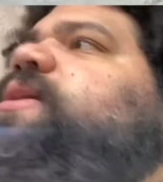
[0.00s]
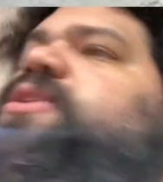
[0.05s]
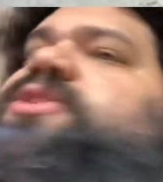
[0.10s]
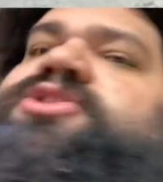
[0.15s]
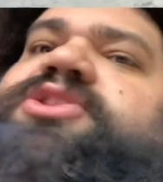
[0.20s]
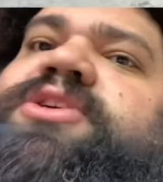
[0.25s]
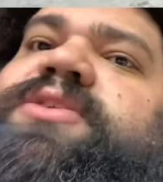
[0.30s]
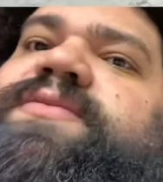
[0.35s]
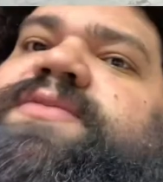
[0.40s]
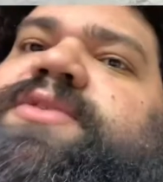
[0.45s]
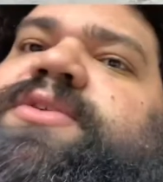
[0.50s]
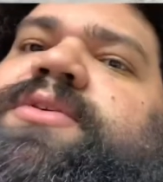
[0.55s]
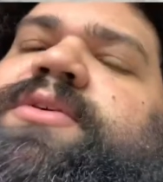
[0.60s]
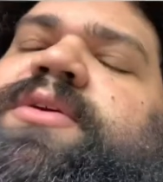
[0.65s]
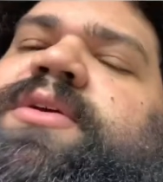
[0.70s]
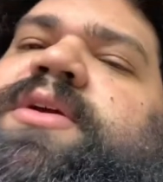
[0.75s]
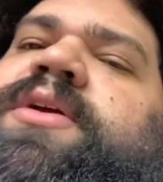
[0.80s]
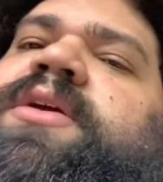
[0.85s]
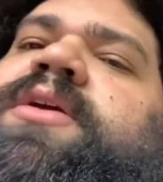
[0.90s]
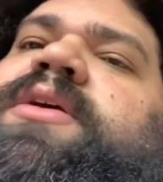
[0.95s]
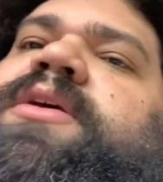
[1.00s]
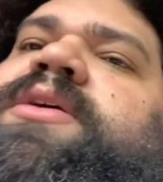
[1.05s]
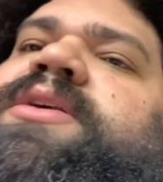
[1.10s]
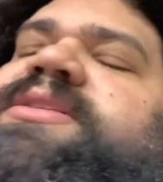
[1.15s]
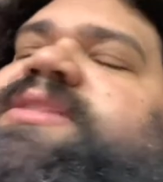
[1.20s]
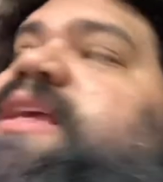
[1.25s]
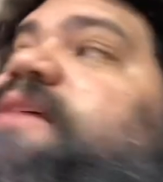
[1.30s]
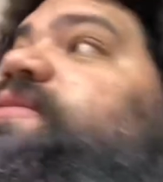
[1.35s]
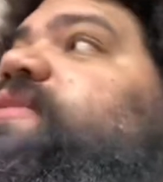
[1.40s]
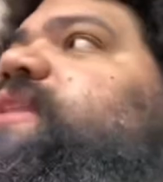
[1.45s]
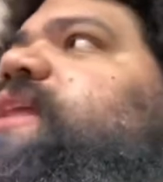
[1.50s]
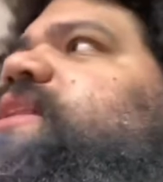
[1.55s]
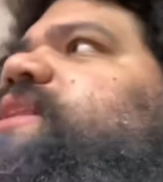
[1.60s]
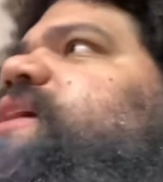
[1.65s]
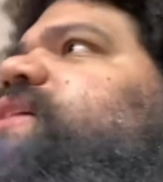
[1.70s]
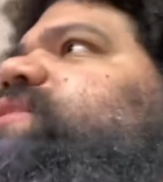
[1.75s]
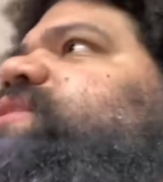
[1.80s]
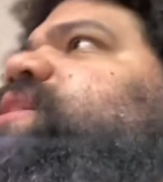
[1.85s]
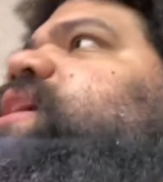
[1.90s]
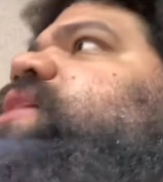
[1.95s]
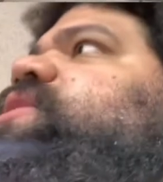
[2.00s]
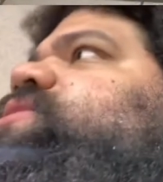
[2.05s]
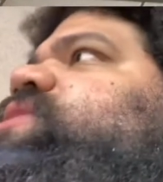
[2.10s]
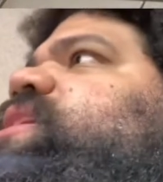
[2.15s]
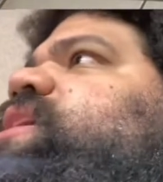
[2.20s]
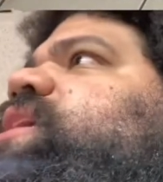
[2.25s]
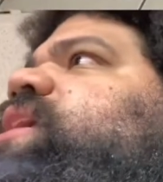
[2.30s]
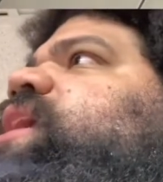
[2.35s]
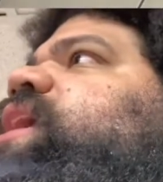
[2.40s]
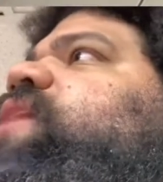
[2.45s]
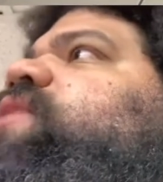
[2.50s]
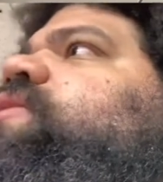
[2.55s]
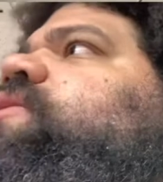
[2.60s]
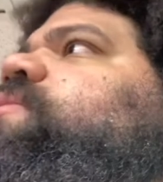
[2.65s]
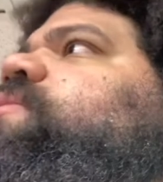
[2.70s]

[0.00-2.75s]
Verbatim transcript: server, saving that thousand dollars. I can get her.